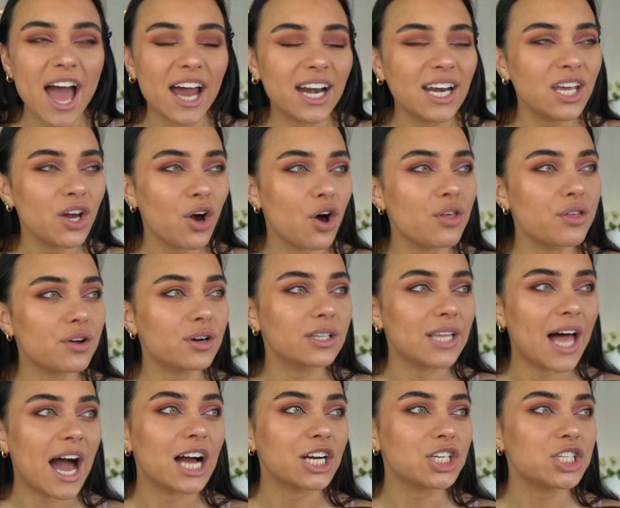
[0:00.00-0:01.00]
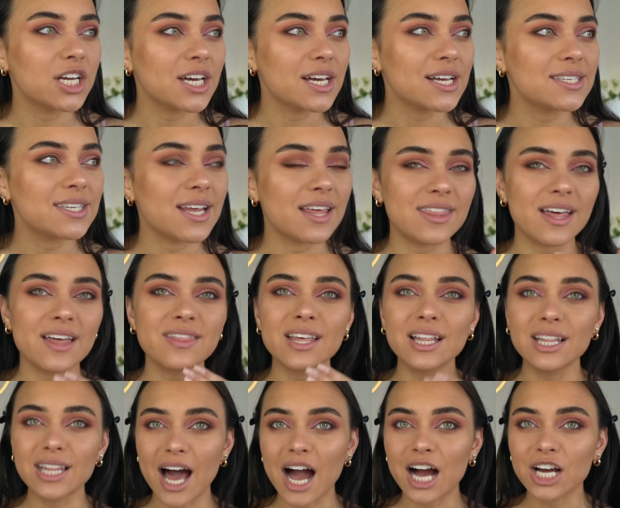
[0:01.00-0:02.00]
any other lashes than the
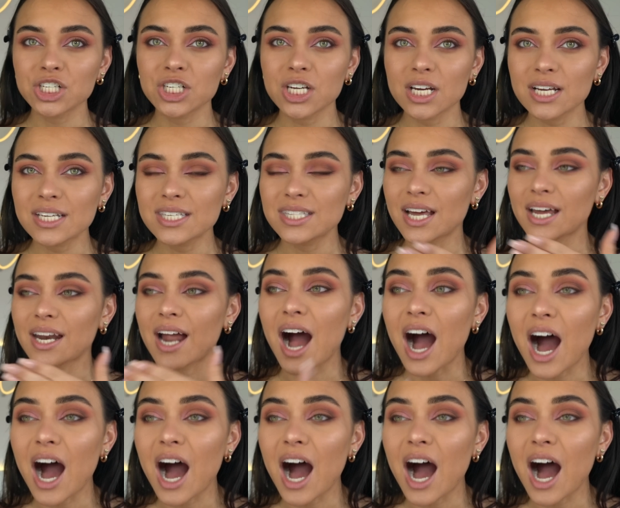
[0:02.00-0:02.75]
lashes that